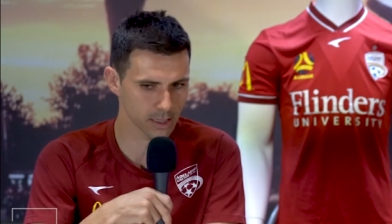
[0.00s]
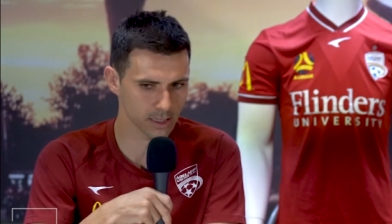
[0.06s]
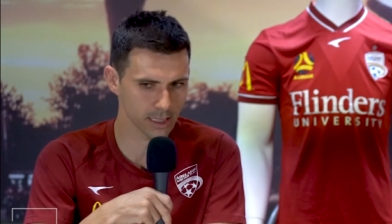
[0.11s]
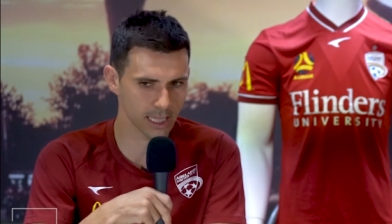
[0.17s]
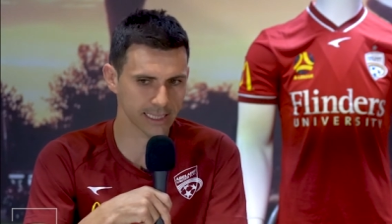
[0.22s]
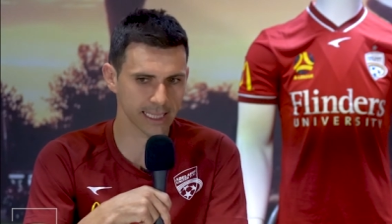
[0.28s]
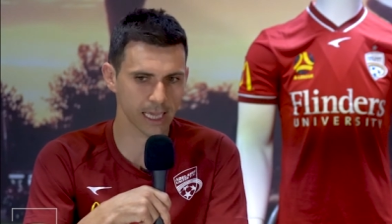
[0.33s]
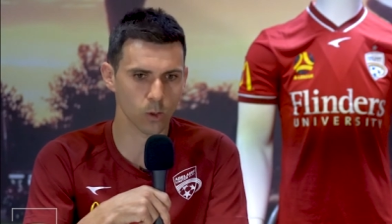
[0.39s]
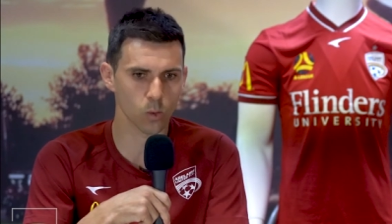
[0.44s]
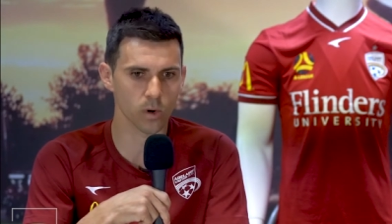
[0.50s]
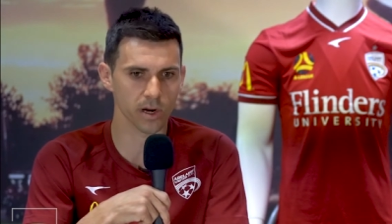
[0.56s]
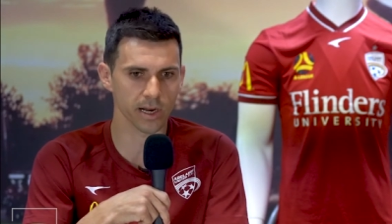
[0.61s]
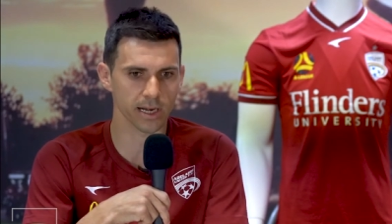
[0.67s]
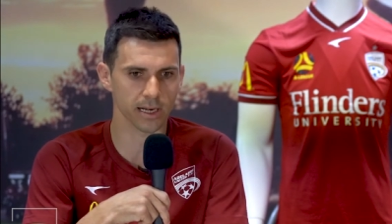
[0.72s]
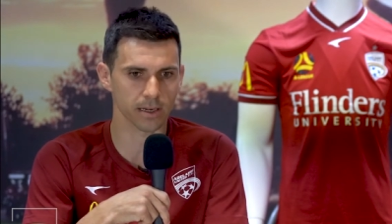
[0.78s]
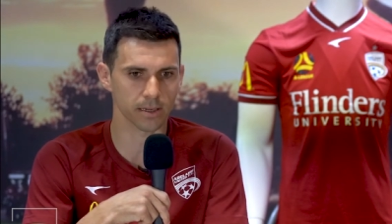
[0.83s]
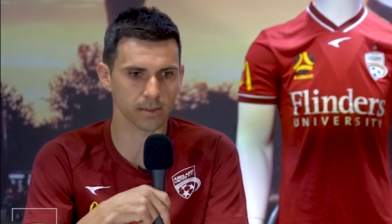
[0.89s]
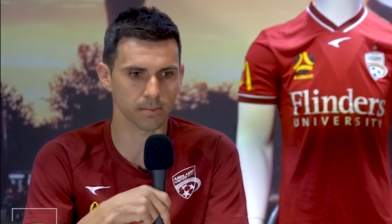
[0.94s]
that I
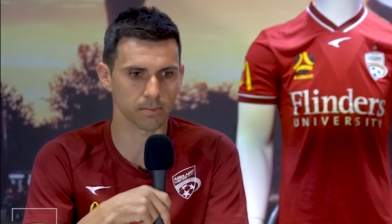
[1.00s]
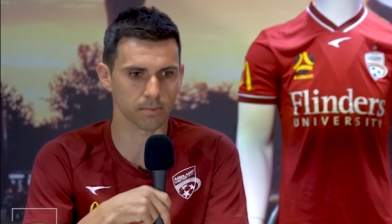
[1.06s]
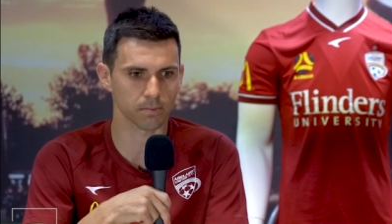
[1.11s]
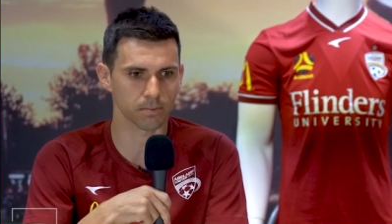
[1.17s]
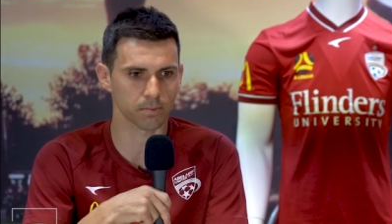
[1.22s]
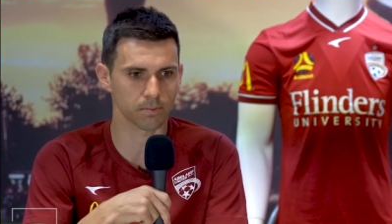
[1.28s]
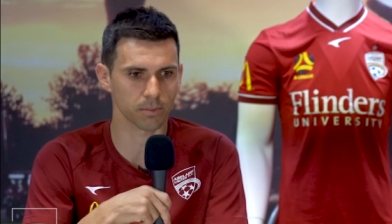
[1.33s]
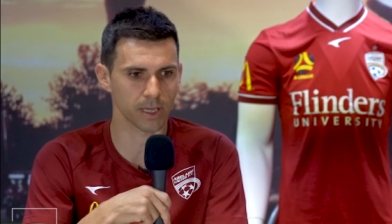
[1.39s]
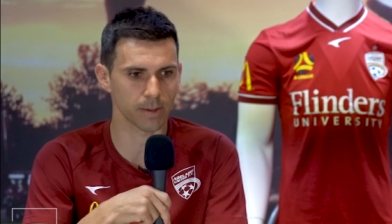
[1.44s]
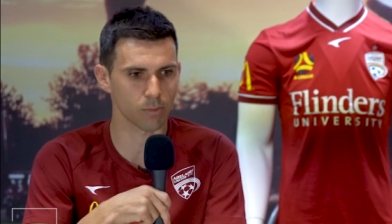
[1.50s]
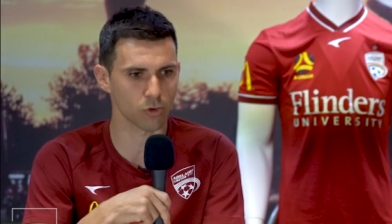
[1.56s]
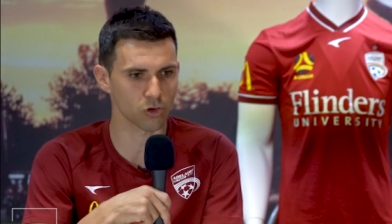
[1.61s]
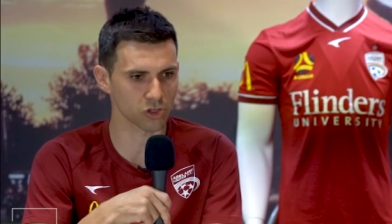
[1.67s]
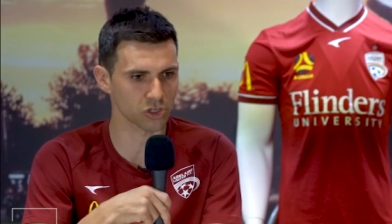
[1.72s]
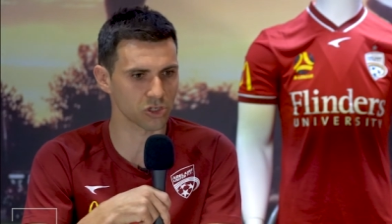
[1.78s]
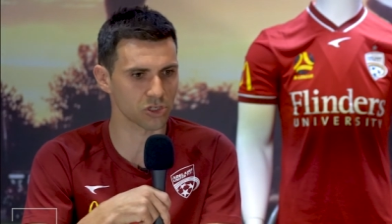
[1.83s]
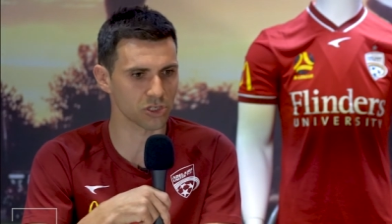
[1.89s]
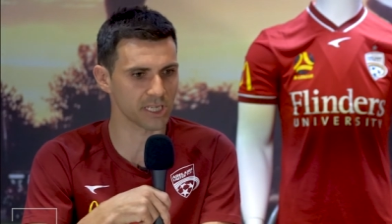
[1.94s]
wear the
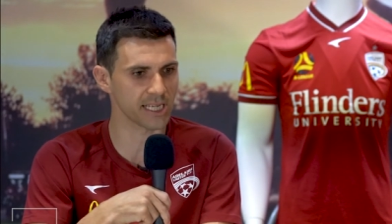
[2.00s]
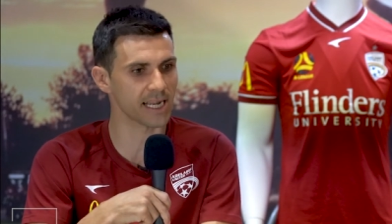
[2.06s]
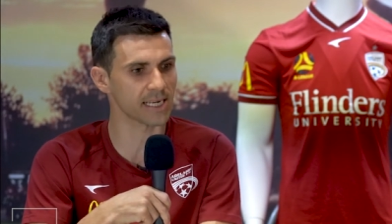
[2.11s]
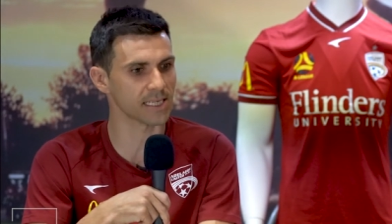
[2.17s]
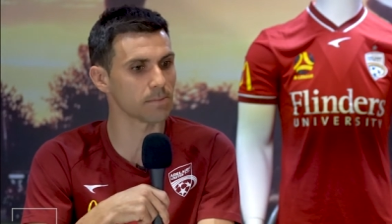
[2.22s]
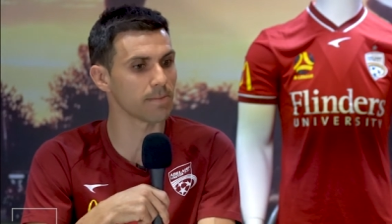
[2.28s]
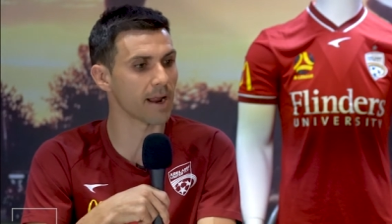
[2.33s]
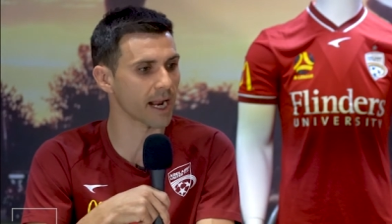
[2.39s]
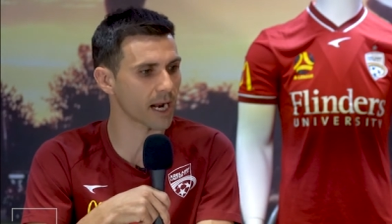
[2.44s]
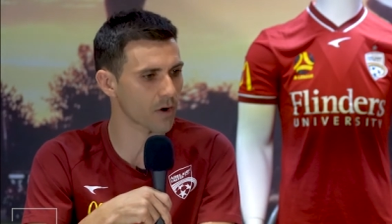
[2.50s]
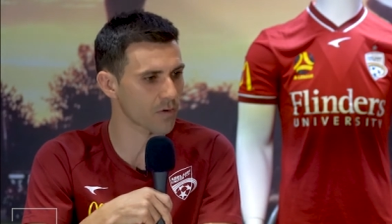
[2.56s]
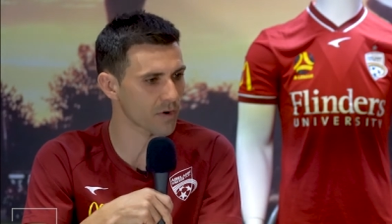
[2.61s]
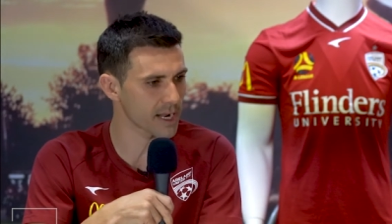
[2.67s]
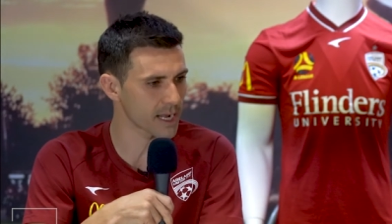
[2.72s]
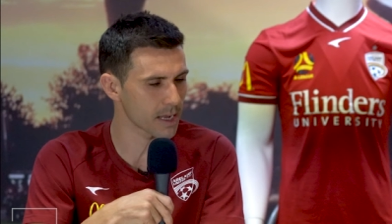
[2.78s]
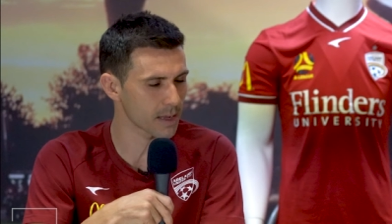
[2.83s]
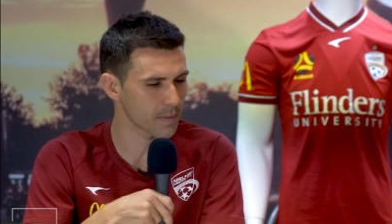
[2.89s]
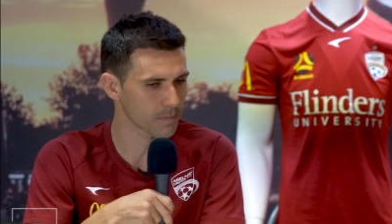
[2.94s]
most years in my
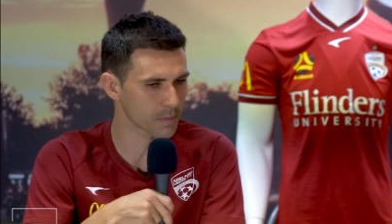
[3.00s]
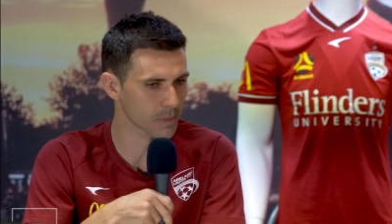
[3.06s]
career.